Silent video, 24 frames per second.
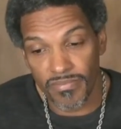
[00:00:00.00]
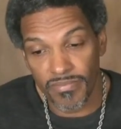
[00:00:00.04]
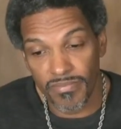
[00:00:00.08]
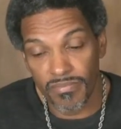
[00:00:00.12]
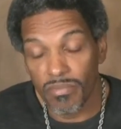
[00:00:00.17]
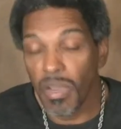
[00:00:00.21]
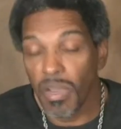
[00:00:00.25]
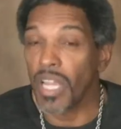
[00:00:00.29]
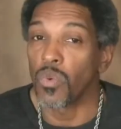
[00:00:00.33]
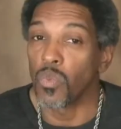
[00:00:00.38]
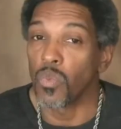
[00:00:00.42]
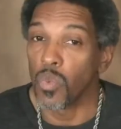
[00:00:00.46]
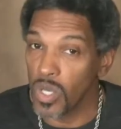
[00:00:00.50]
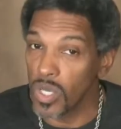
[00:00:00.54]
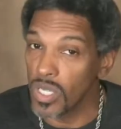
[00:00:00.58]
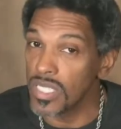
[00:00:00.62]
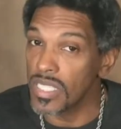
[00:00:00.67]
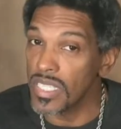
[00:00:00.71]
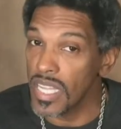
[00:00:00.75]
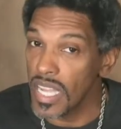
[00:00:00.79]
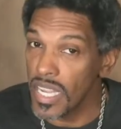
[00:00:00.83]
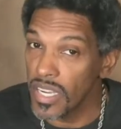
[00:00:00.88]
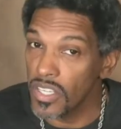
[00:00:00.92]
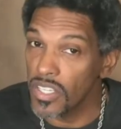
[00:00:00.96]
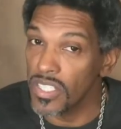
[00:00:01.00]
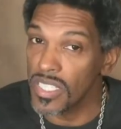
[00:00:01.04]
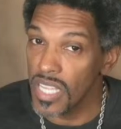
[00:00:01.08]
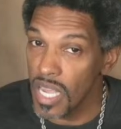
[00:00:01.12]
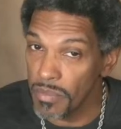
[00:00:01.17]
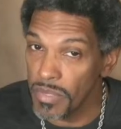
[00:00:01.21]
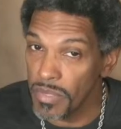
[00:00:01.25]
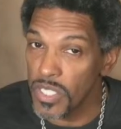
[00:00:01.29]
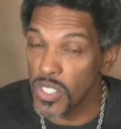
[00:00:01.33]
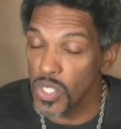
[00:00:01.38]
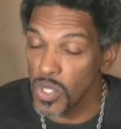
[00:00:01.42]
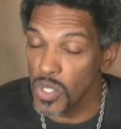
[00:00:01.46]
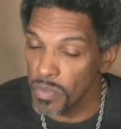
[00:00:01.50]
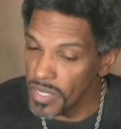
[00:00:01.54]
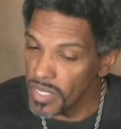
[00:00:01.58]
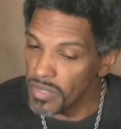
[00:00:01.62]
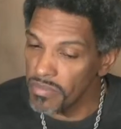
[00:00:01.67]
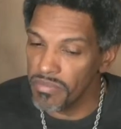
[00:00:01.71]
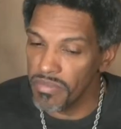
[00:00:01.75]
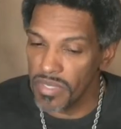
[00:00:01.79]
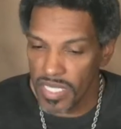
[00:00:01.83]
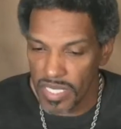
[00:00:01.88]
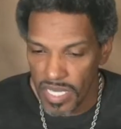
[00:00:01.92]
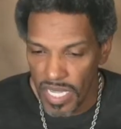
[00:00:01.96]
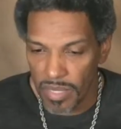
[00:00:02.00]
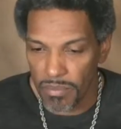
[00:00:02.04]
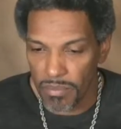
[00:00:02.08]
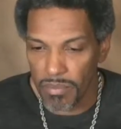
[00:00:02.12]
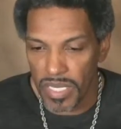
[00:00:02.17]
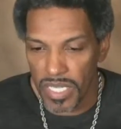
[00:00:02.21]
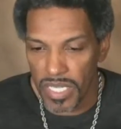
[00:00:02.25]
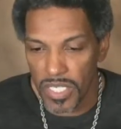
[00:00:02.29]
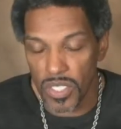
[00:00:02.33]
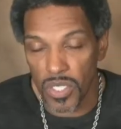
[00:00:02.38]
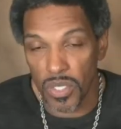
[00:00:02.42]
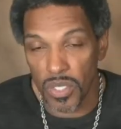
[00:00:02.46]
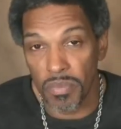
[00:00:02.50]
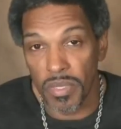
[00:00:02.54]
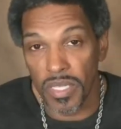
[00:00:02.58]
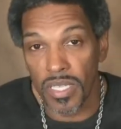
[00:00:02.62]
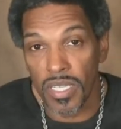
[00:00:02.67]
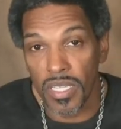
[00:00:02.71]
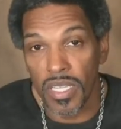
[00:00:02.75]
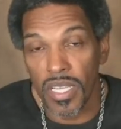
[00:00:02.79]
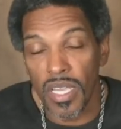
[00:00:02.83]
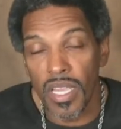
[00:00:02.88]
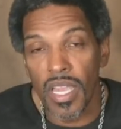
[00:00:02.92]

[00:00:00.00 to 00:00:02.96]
By the world standards, I'm stupid, then be stupid.